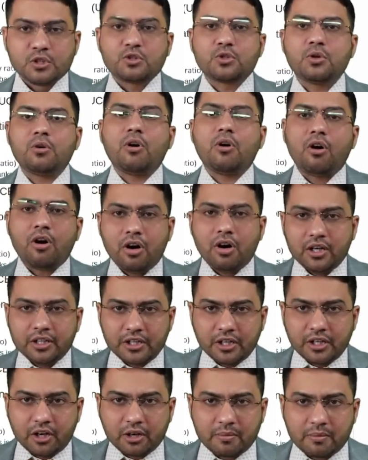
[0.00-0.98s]
So all
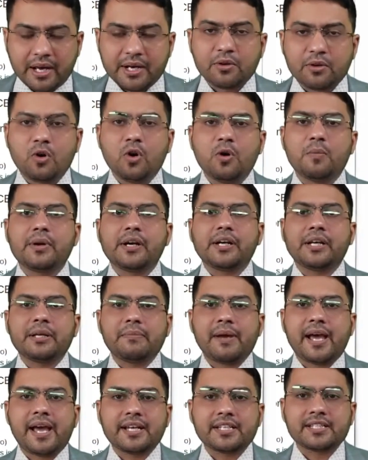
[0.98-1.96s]
the urban
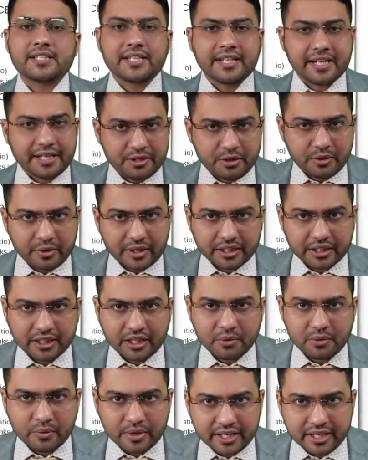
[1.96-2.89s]
cooperative banks get together,